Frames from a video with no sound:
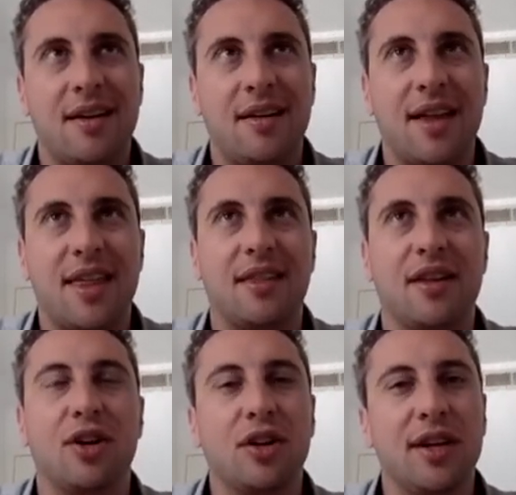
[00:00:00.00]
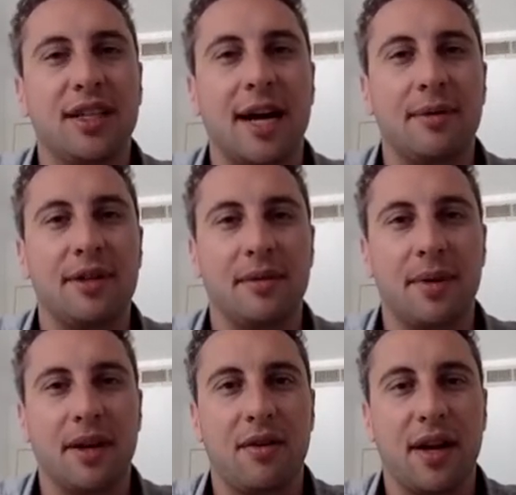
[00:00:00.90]
I think the early adopters in
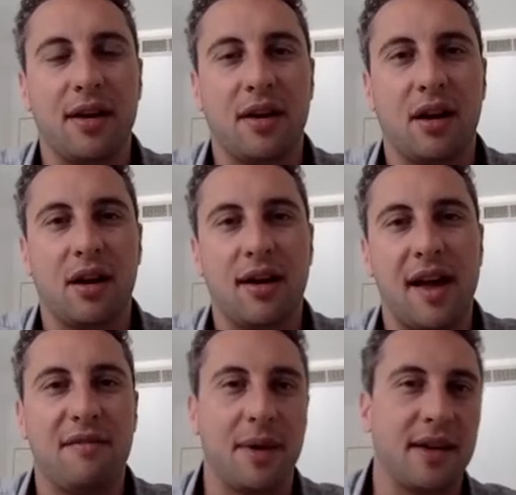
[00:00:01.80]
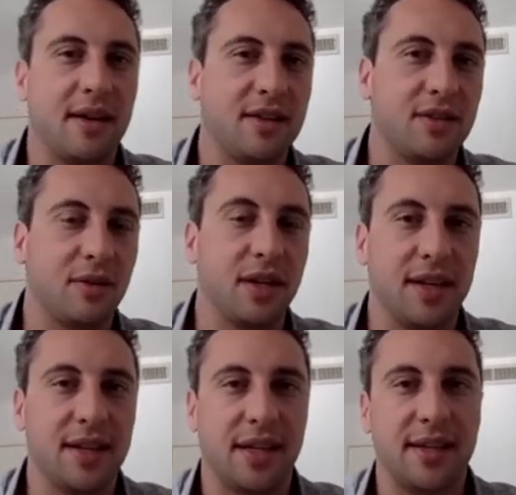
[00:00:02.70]
Bitcoin uh, have been historically
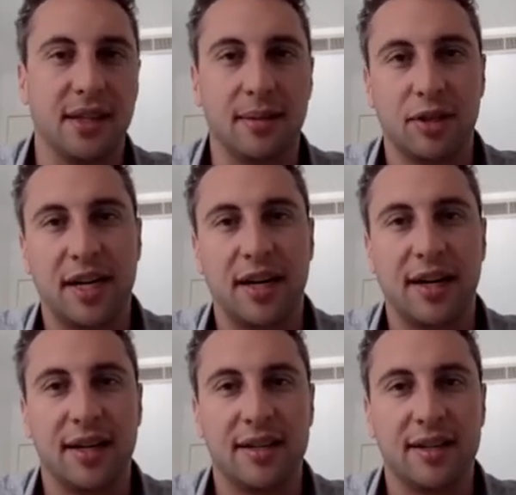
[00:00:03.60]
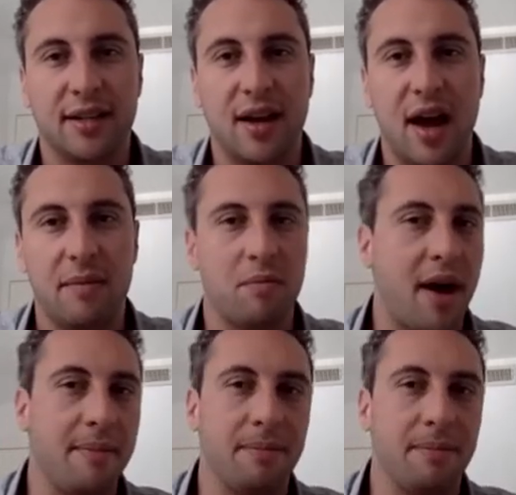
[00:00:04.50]
like the libertarians, and I, I